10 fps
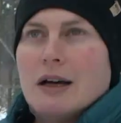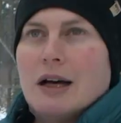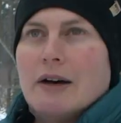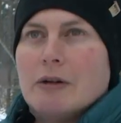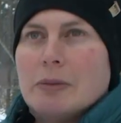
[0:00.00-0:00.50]

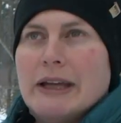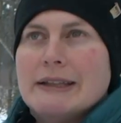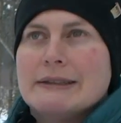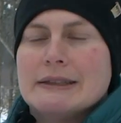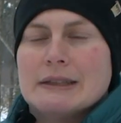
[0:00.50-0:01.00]
of a
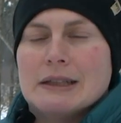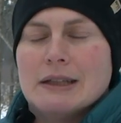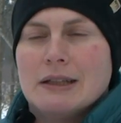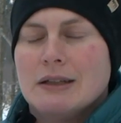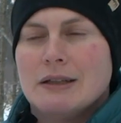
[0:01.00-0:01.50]
place that's a
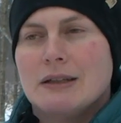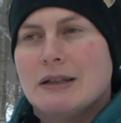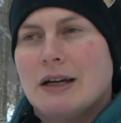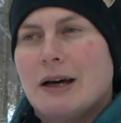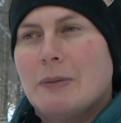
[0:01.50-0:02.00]

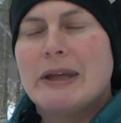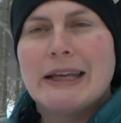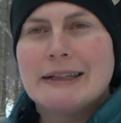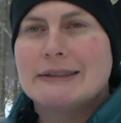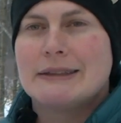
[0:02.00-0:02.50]
a
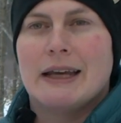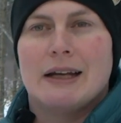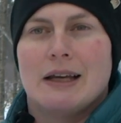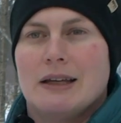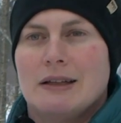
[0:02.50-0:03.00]
peace
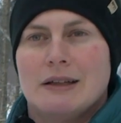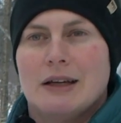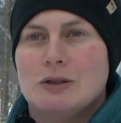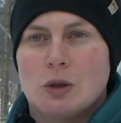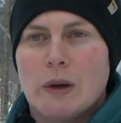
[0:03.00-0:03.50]
and a,
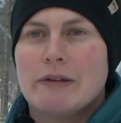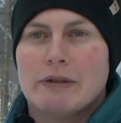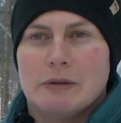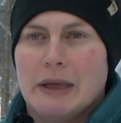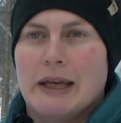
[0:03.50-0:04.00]
a joy
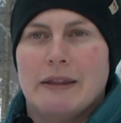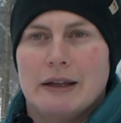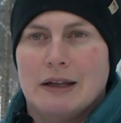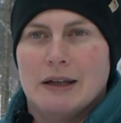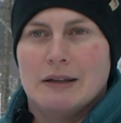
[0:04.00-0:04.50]
for me
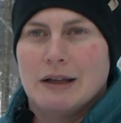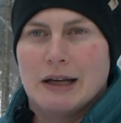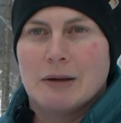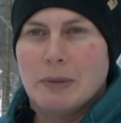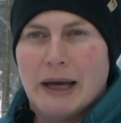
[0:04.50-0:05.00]
than a,
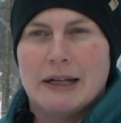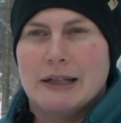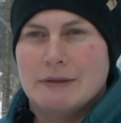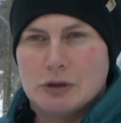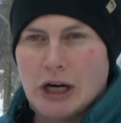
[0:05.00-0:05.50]
a
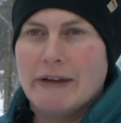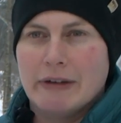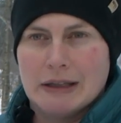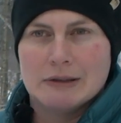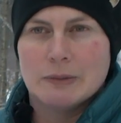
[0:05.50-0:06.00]
competitive
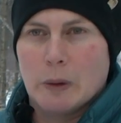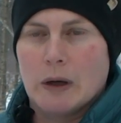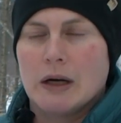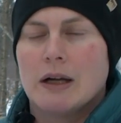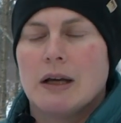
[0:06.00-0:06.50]
driving sport.